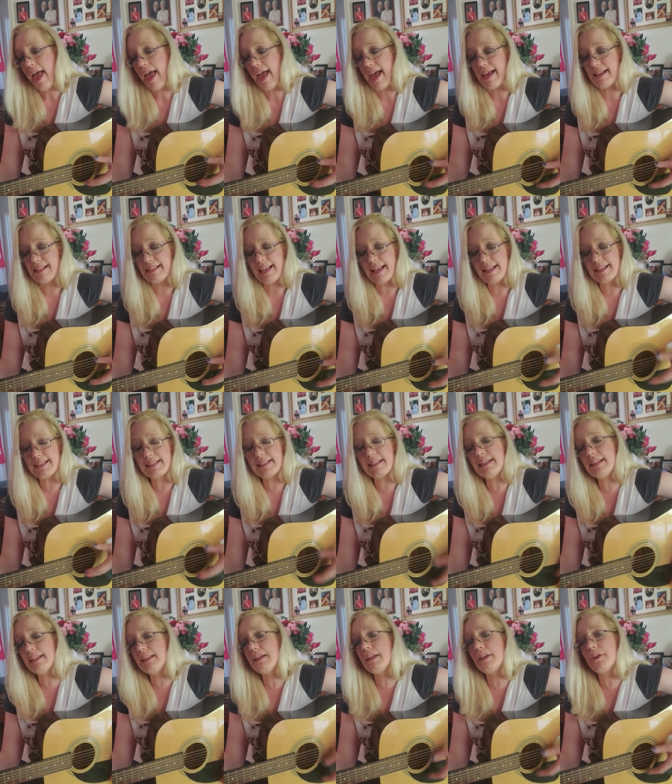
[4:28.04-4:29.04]
As I
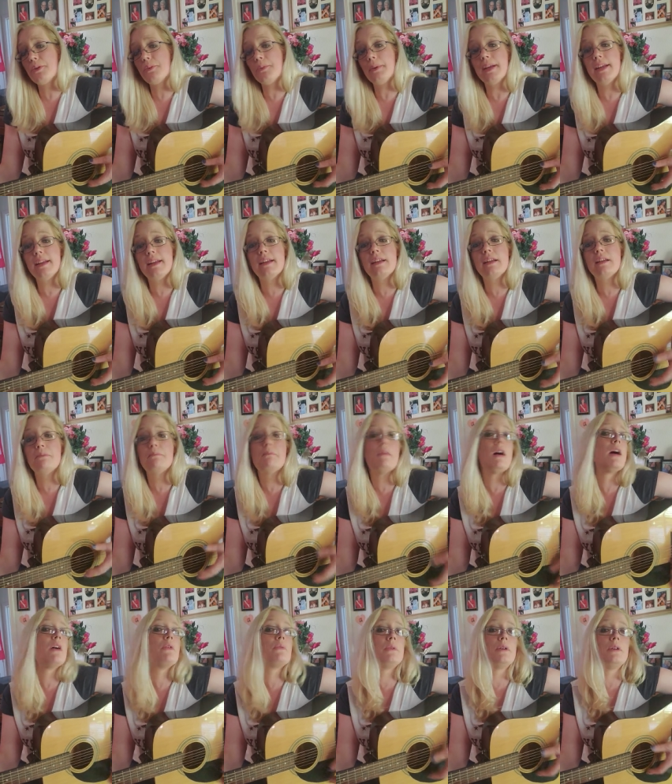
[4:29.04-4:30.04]
sit here in
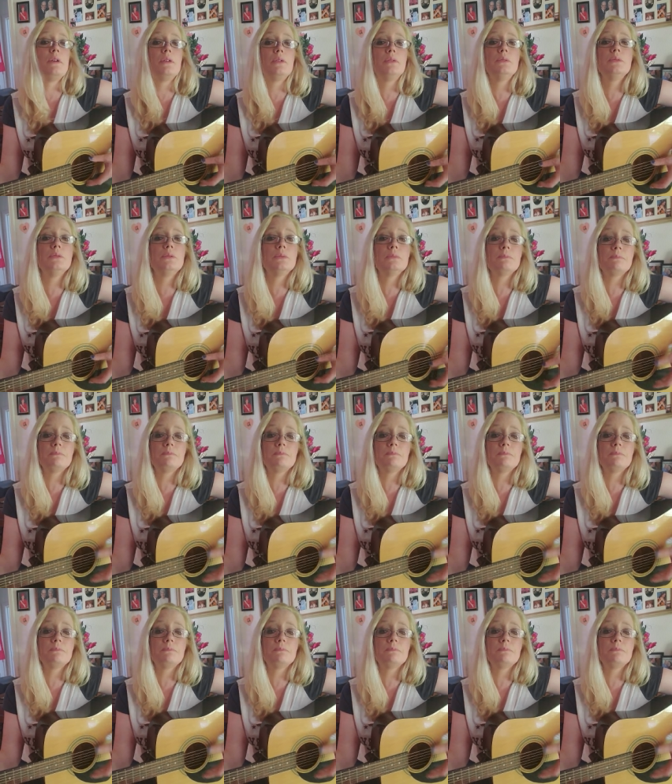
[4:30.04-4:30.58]
my room,